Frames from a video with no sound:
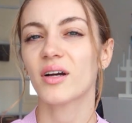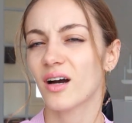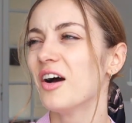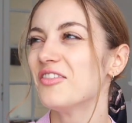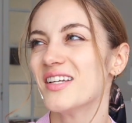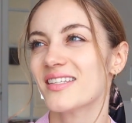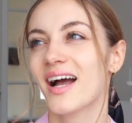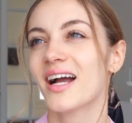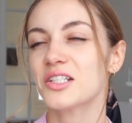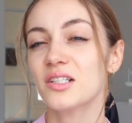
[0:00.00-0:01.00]
But coffee is
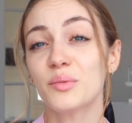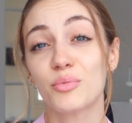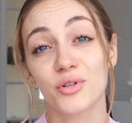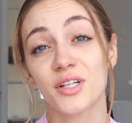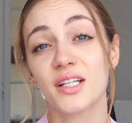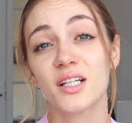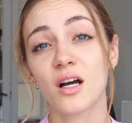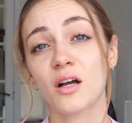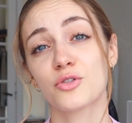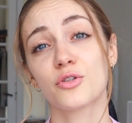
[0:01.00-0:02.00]
actually pretty
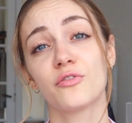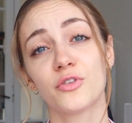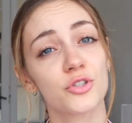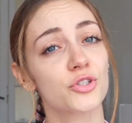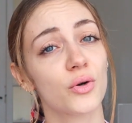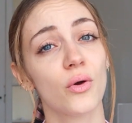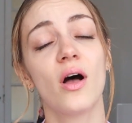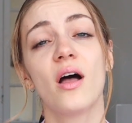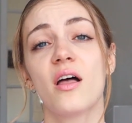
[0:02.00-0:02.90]
controversial.